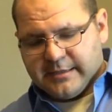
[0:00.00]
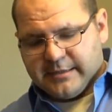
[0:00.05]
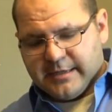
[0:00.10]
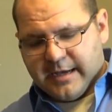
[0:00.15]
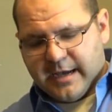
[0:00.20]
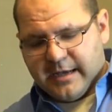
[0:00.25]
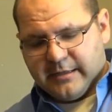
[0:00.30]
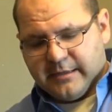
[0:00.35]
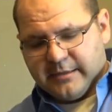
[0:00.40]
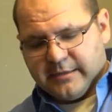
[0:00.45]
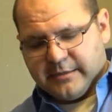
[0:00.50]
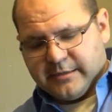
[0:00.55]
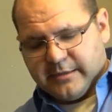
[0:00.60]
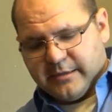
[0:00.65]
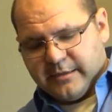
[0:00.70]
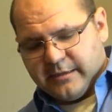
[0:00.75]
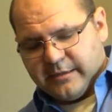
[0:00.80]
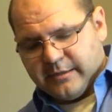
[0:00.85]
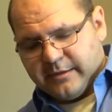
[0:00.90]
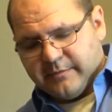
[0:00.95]

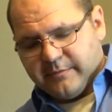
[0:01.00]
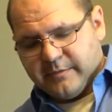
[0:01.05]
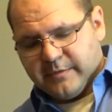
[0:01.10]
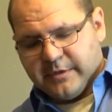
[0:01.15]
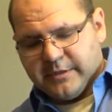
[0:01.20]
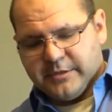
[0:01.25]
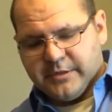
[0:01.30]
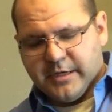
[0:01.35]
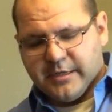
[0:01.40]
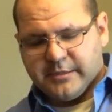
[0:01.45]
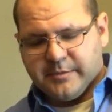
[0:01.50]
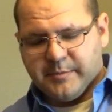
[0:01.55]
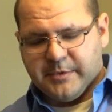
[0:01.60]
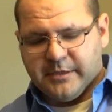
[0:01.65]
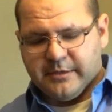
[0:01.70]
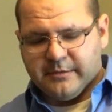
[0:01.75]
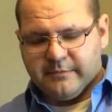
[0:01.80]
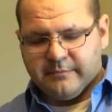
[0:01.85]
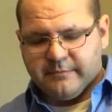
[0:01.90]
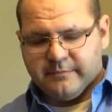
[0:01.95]
stylus
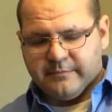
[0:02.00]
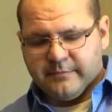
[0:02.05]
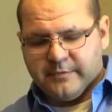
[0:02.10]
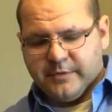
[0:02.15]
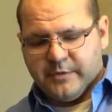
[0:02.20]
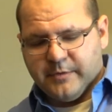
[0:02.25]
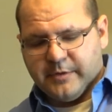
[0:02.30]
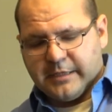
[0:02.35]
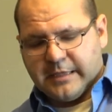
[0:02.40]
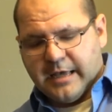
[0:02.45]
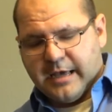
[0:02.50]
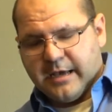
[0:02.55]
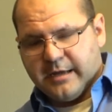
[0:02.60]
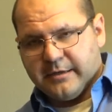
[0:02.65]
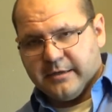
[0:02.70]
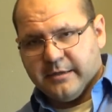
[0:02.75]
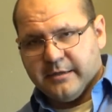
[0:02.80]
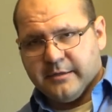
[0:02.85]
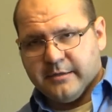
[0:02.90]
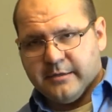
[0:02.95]
adjustment doing that.